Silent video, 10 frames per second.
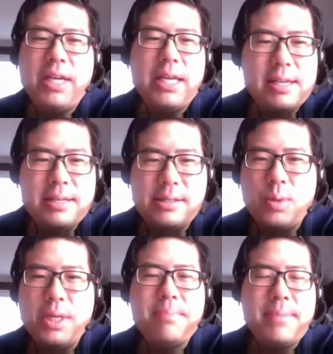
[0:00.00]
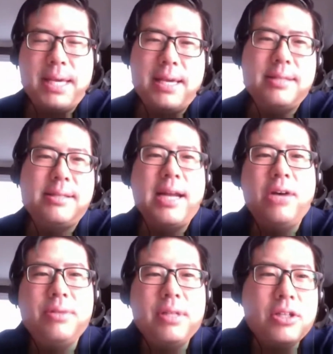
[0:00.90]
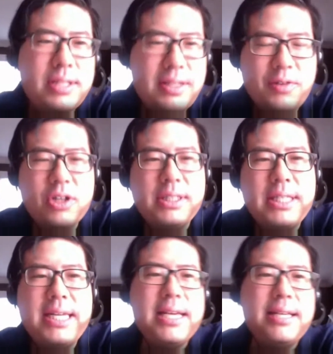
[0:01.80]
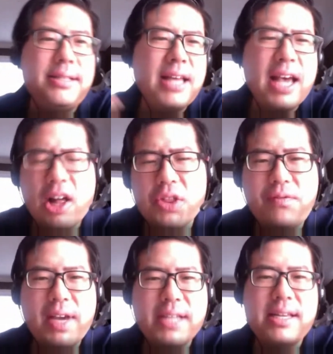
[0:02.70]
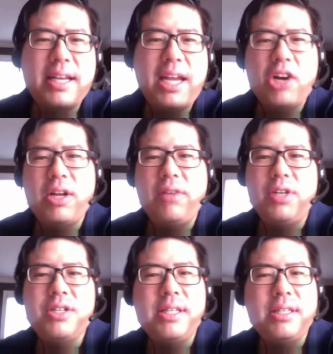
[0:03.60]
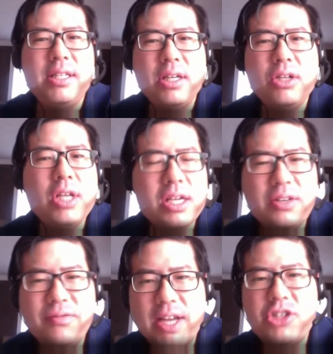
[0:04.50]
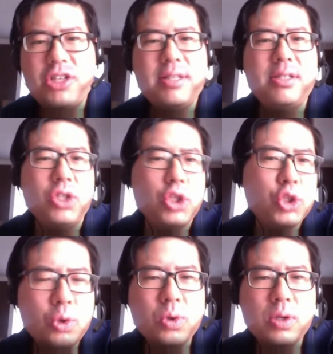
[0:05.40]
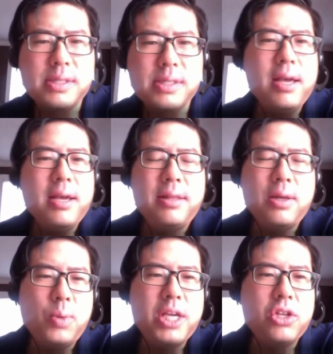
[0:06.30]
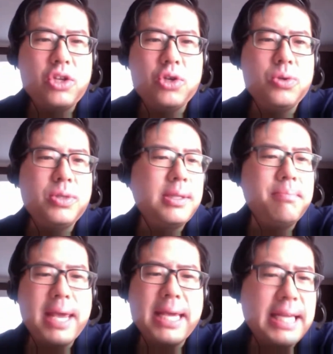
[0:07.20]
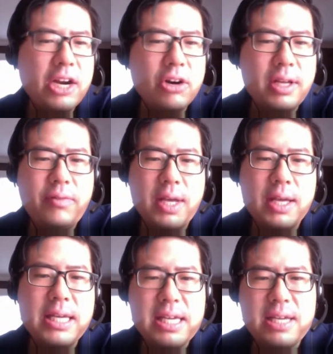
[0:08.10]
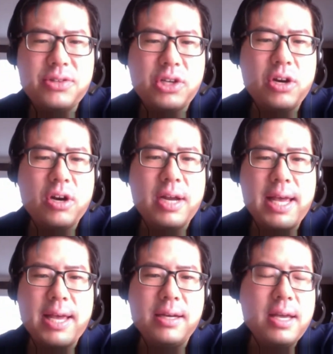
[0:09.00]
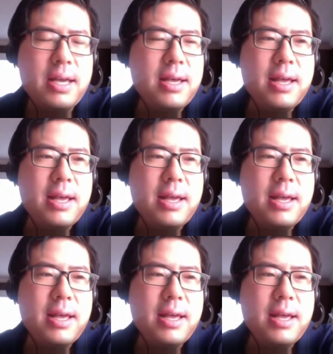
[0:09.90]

what caregiving is and what it means and how difficult it is and the health effects on caregivers and the interventions and the tools that we can use to make caregiving easier. And